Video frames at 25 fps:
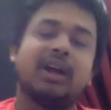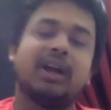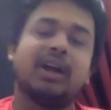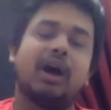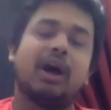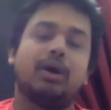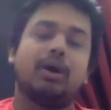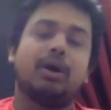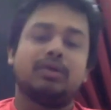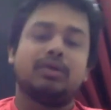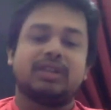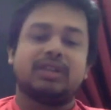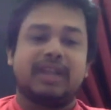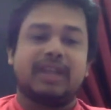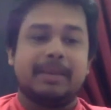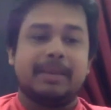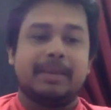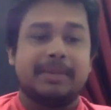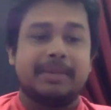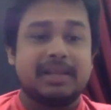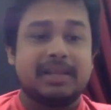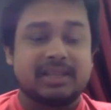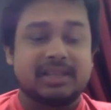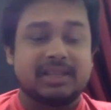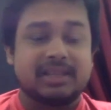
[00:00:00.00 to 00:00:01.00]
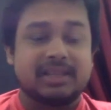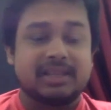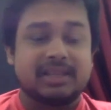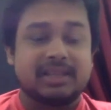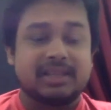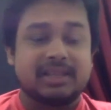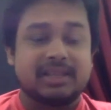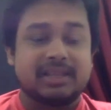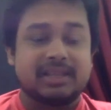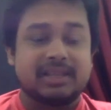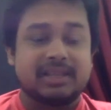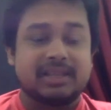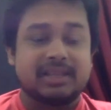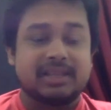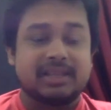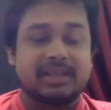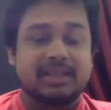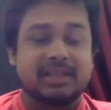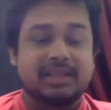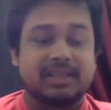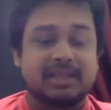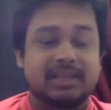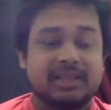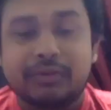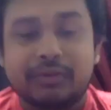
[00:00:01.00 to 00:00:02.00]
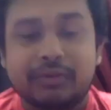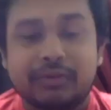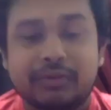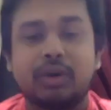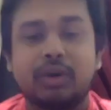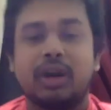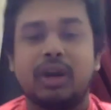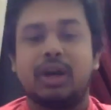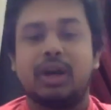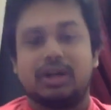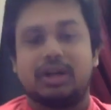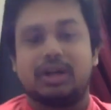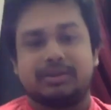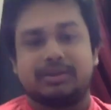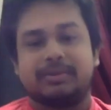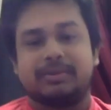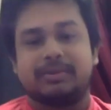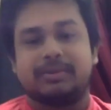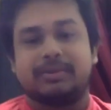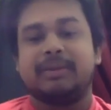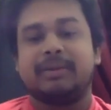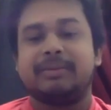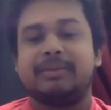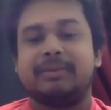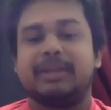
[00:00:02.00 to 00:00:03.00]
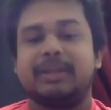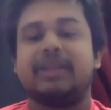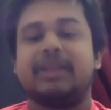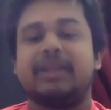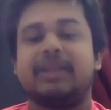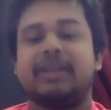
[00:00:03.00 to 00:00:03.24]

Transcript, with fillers: how the tables are behaving. You have to learn. I mean,